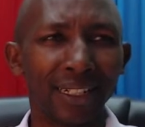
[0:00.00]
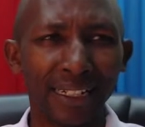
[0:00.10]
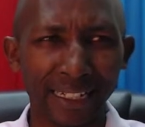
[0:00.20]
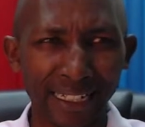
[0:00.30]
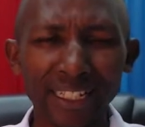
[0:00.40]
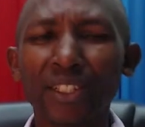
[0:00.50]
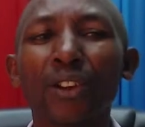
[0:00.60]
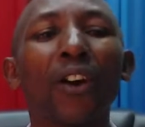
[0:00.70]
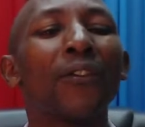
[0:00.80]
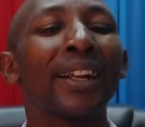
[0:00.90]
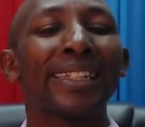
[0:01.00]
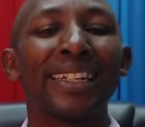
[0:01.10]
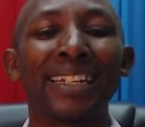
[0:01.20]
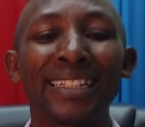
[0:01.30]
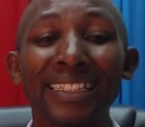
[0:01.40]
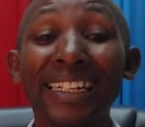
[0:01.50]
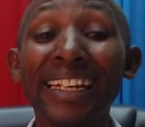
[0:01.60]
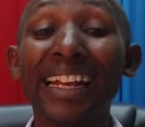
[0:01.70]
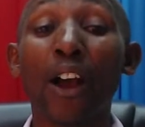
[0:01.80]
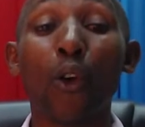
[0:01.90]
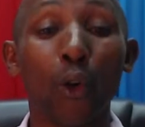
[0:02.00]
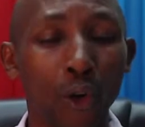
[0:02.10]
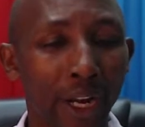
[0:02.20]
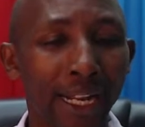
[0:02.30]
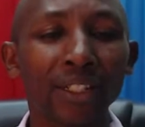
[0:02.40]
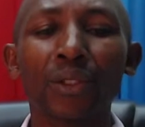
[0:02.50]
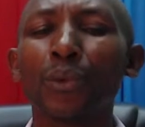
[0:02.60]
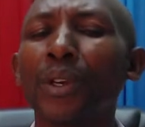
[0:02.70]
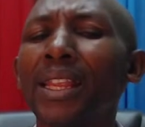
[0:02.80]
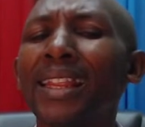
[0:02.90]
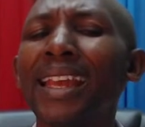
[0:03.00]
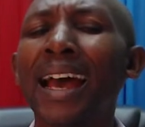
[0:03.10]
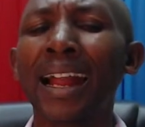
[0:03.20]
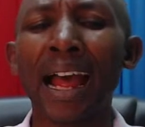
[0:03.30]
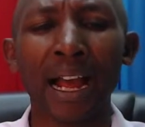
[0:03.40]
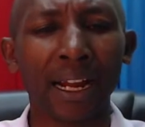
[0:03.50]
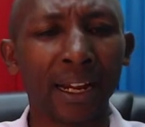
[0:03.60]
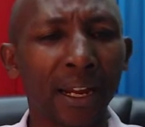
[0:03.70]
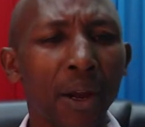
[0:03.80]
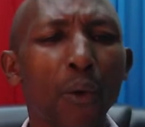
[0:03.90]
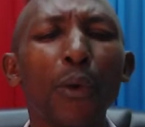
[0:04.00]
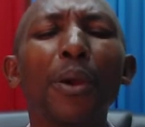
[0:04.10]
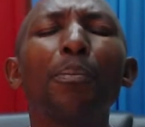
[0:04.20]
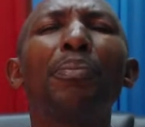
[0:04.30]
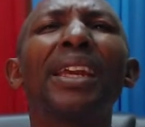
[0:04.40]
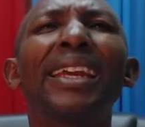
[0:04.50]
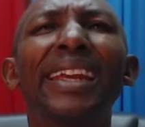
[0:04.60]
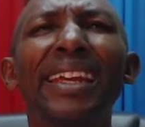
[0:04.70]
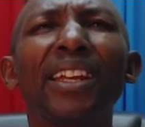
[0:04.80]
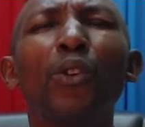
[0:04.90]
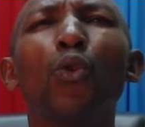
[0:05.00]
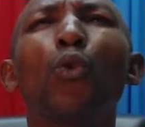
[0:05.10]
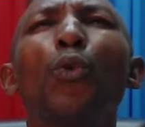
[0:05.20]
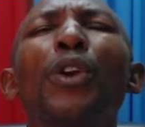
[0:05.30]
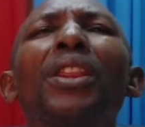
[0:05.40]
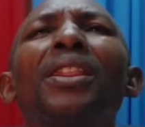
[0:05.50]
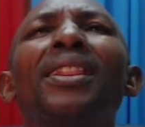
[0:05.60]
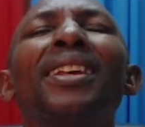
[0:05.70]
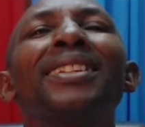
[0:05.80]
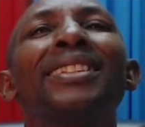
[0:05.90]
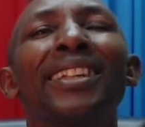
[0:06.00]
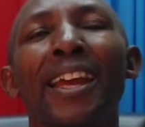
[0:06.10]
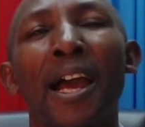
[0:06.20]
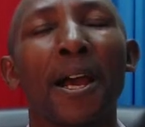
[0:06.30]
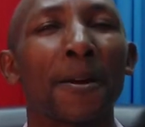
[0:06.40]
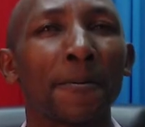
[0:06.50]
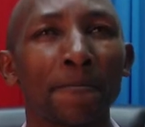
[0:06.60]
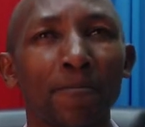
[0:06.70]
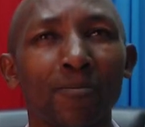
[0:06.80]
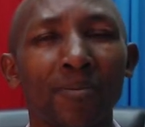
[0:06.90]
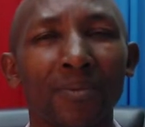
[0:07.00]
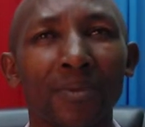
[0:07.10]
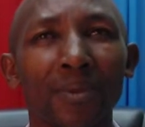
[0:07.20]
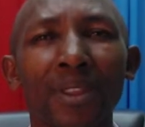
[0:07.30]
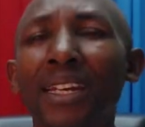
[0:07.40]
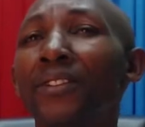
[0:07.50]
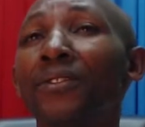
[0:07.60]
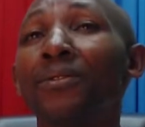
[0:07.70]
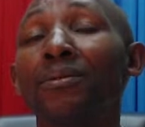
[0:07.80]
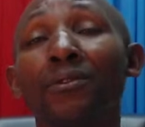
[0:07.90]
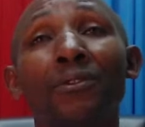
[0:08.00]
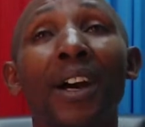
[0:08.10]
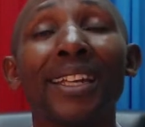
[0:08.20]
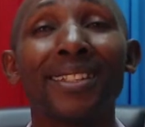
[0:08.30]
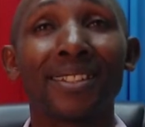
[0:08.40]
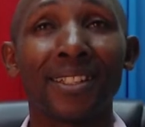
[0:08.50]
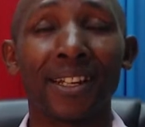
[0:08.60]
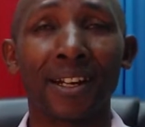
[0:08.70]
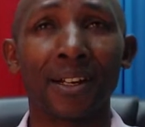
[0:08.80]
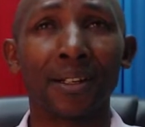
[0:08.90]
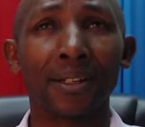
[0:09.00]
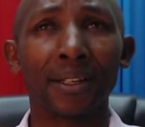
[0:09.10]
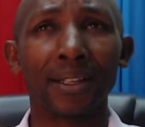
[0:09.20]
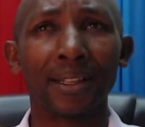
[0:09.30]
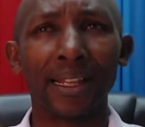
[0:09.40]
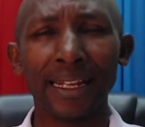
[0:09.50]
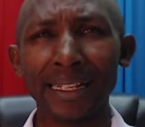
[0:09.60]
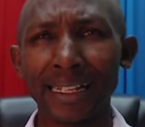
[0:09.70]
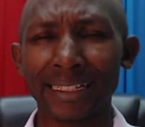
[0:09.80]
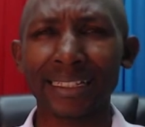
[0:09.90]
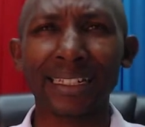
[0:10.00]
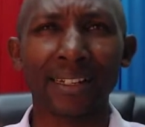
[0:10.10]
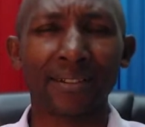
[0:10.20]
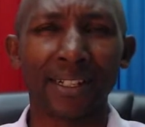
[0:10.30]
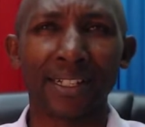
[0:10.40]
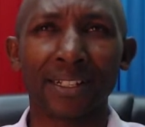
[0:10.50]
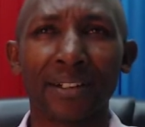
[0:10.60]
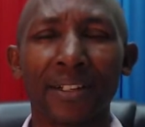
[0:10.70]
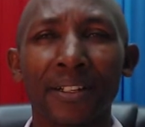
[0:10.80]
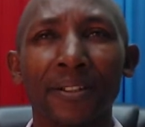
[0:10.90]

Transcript: List of attendance in accordance with their rank. We begin with the chair, then vice chair, then the secretary.